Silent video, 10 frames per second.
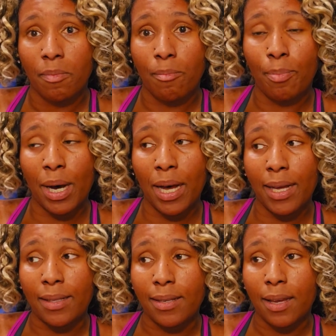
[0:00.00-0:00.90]

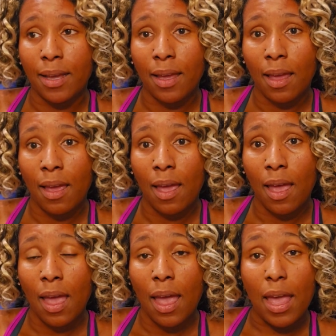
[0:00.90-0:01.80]
But
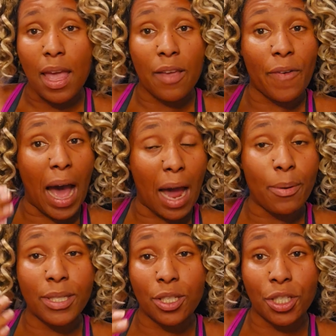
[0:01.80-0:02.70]
if I
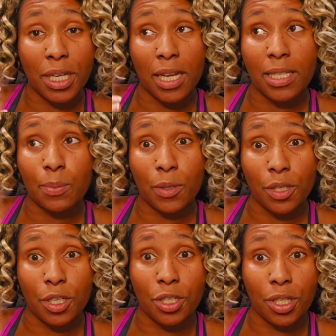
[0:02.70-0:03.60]
was in Shannon's
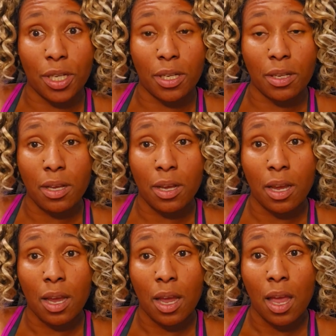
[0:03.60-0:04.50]
position,
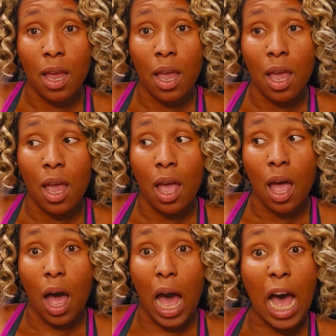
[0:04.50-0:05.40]

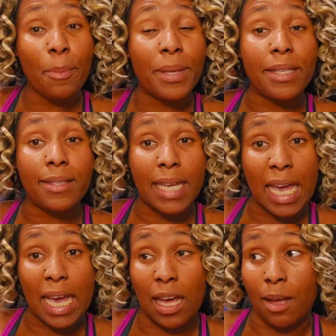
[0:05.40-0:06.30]
I'd be
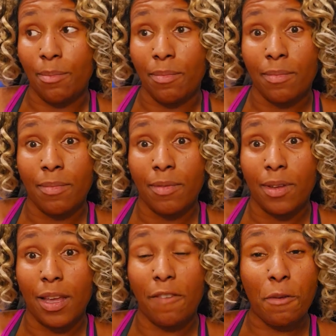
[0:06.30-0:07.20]
damn
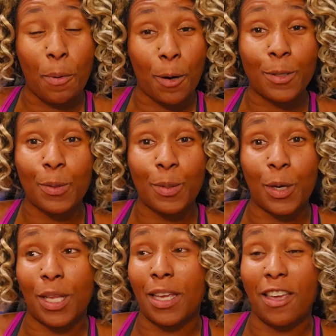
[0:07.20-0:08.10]
if the person is
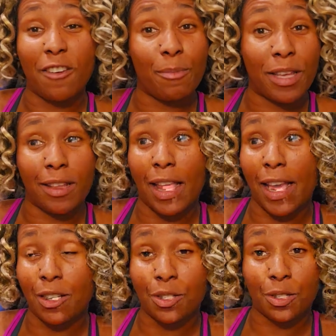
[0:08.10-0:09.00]
going to give me the
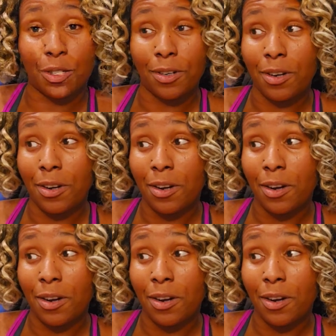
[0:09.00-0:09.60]
lecture